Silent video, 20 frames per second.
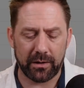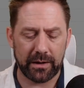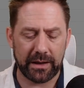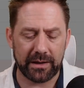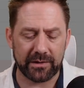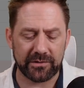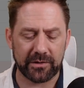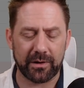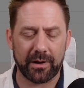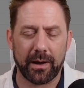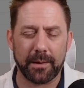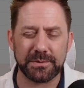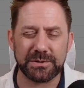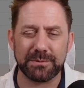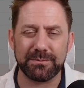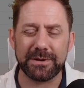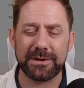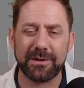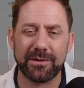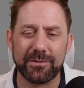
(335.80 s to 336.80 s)
as an
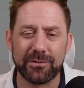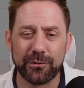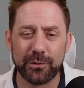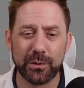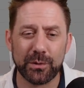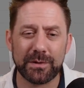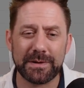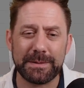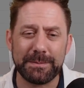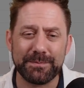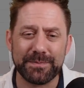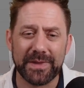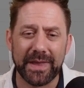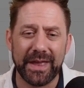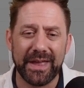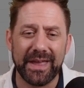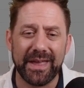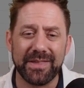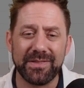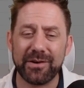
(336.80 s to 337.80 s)
option because truly
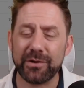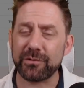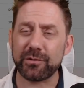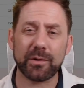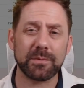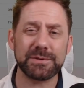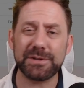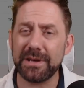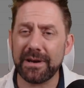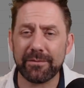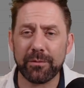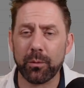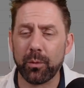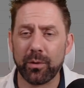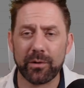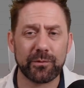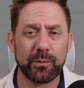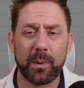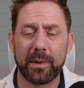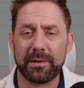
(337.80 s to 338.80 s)
the description never
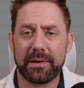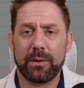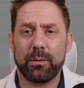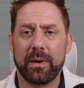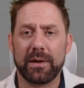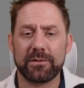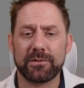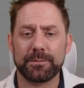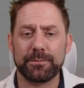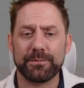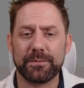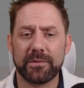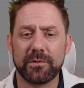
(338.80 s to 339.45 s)
works well anyways.